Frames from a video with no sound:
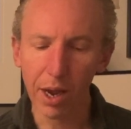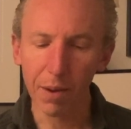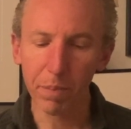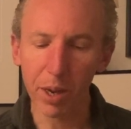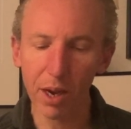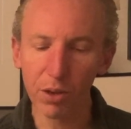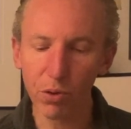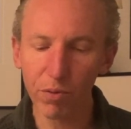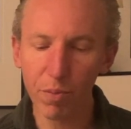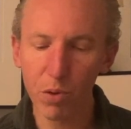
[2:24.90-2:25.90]
impedes
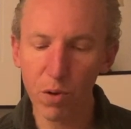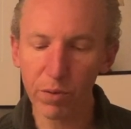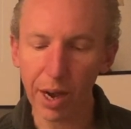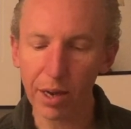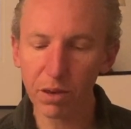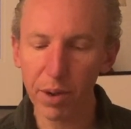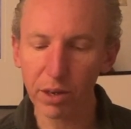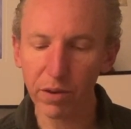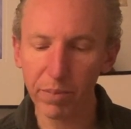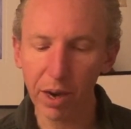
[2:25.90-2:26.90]
or removes
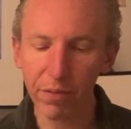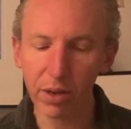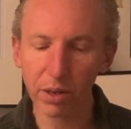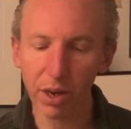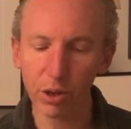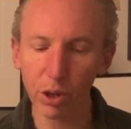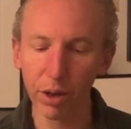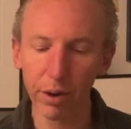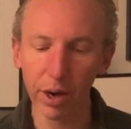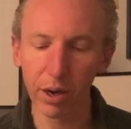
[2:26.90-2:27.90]
aspects of manifestation
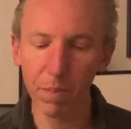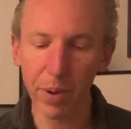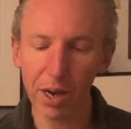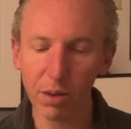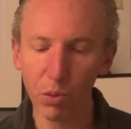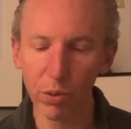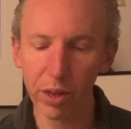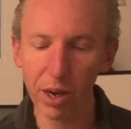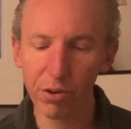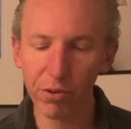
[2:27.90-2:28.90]
that are incompatible with
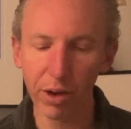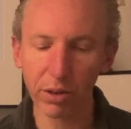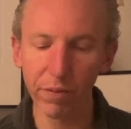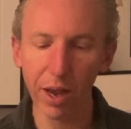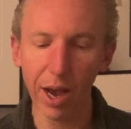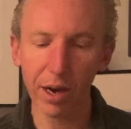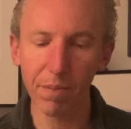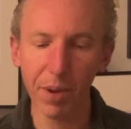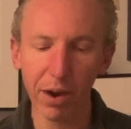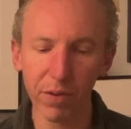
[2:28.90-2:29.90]
the interests of the
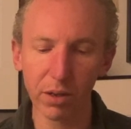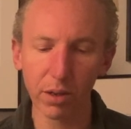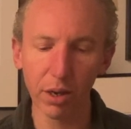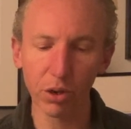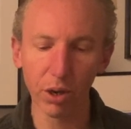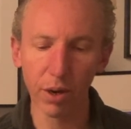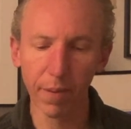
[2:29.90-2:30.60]
added manifestation.